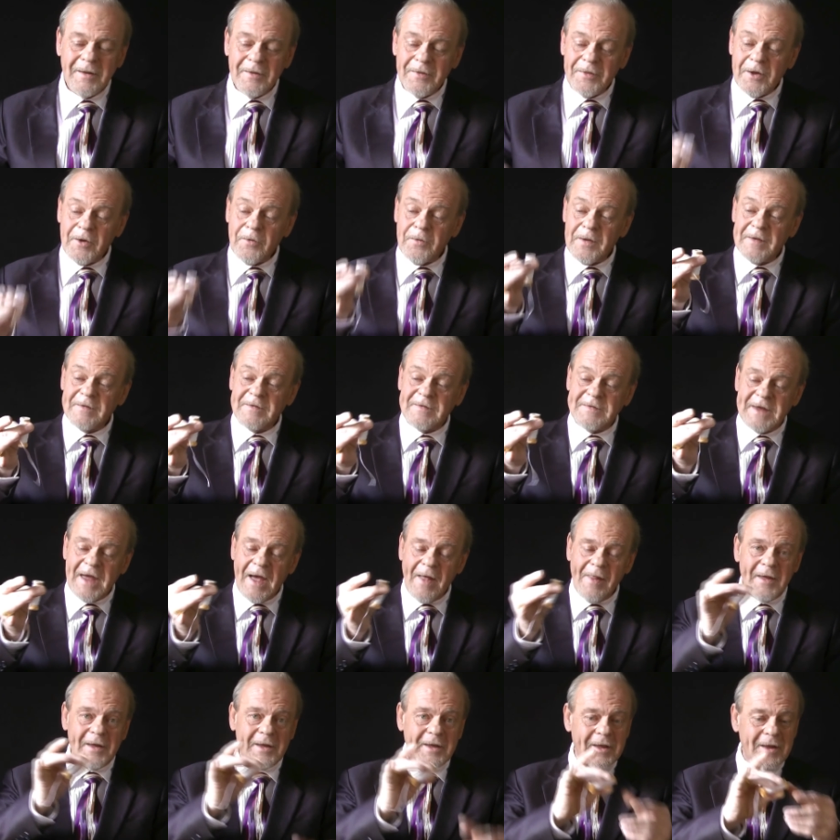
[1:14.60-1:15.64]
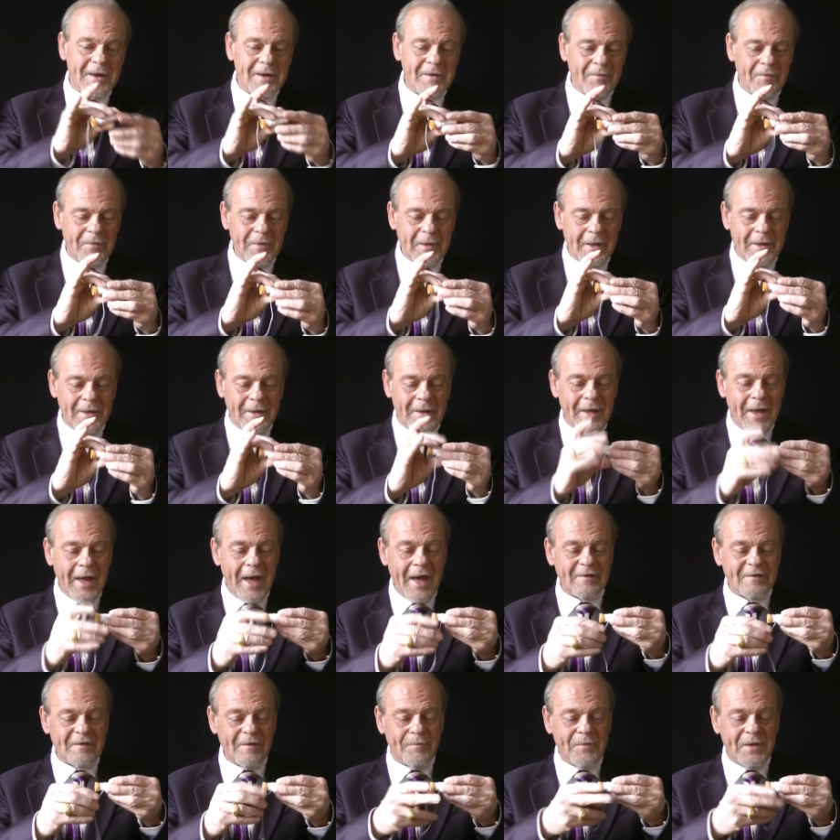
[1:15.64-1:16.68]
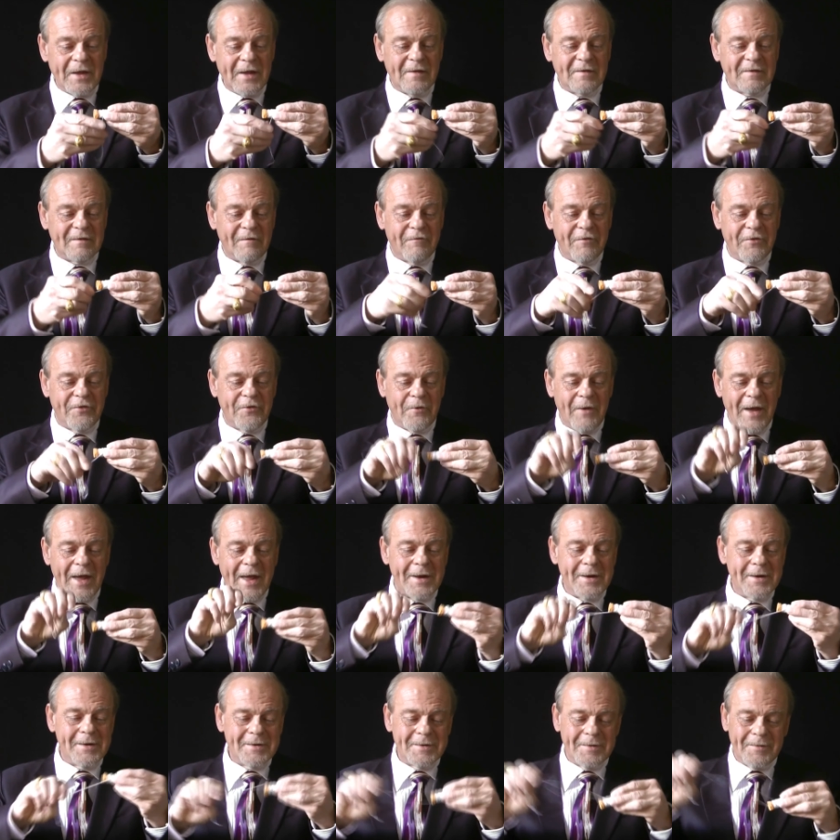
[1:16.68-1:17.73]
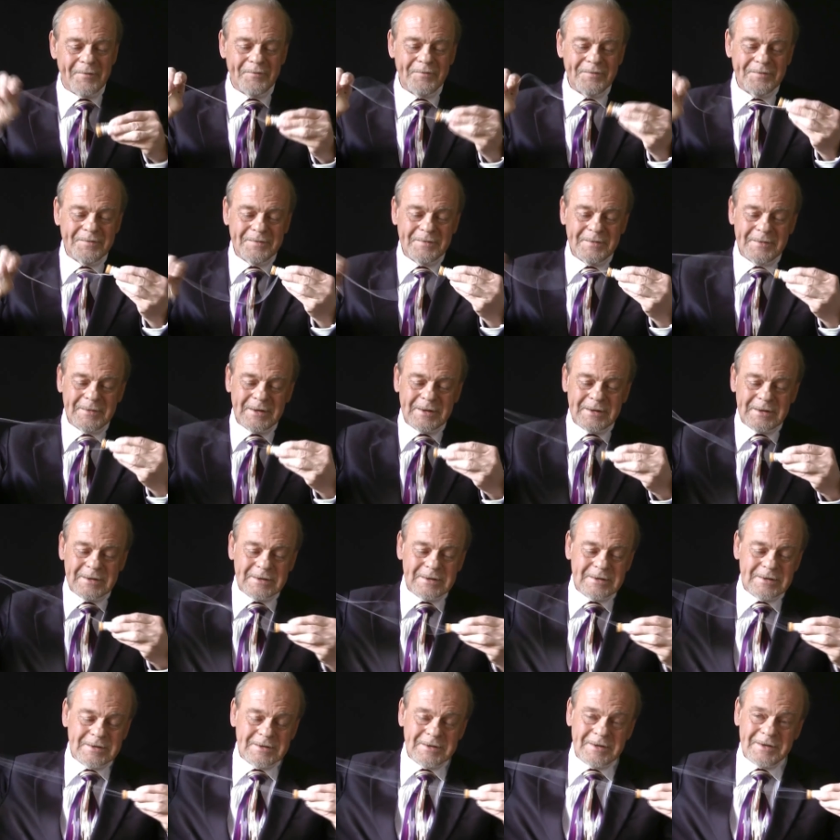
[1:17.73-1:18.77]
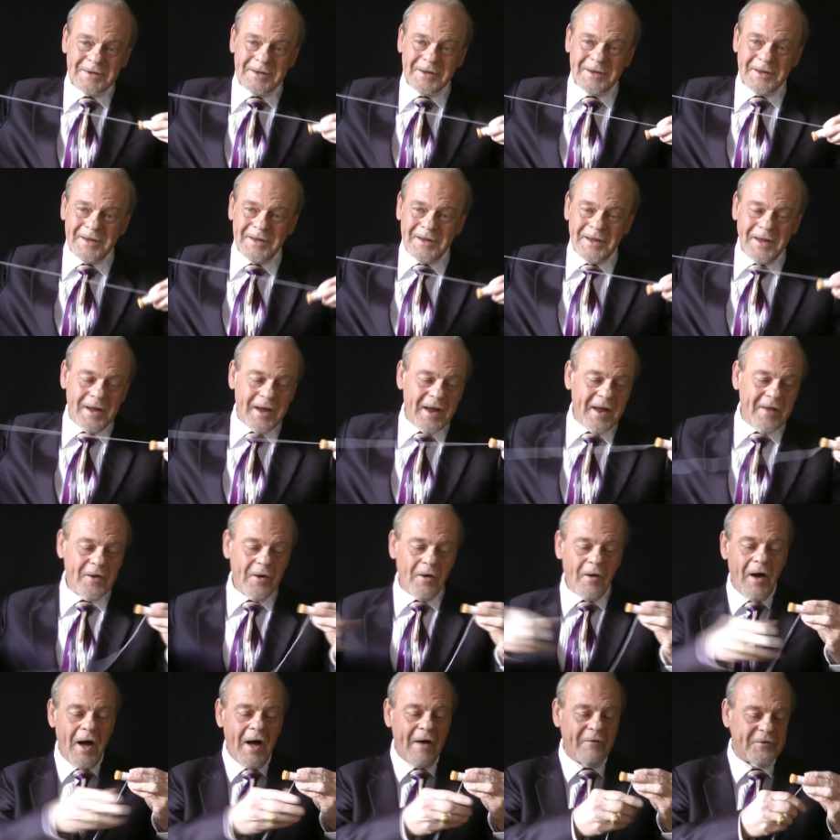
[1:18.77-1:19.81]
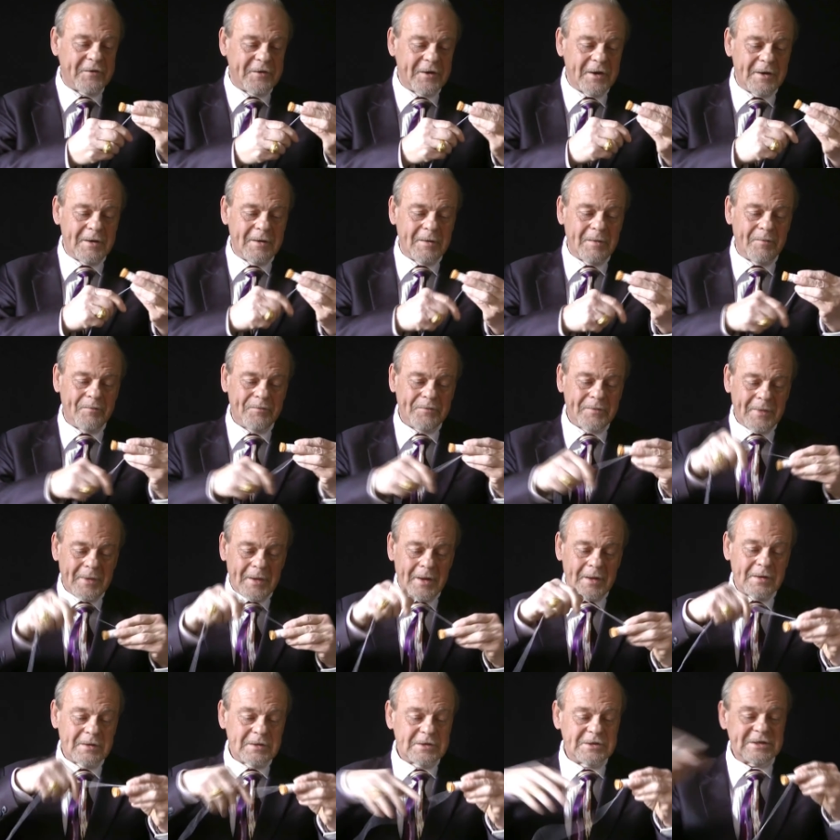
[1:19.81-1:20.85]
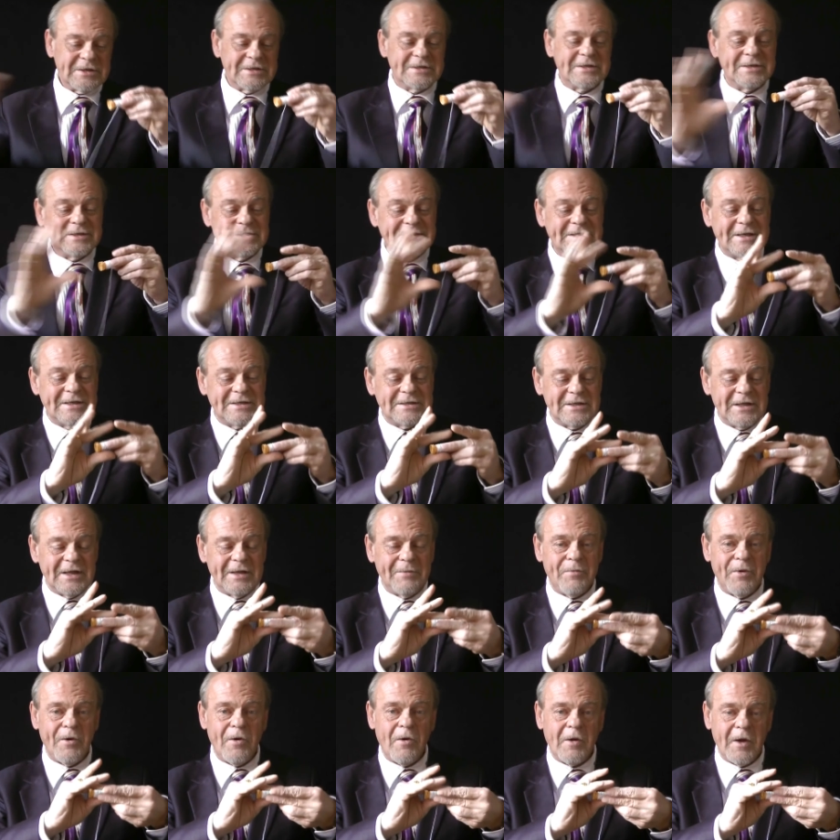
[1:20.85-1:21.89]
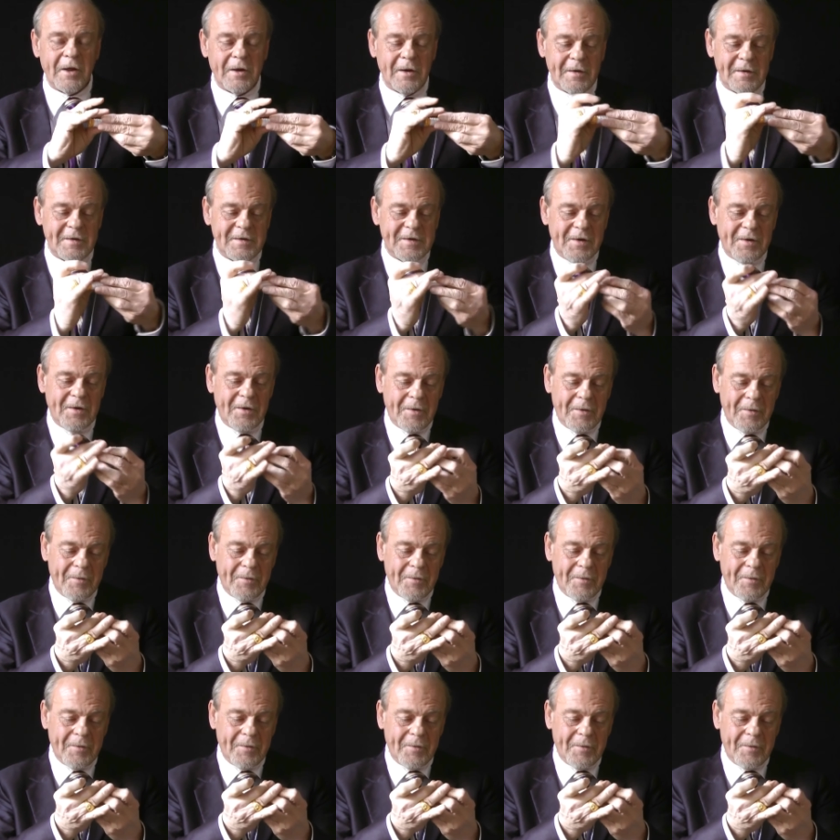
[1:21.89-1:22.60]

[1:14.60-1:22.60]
They're as delicate as a piece of thread. And they're often just as easily broken too.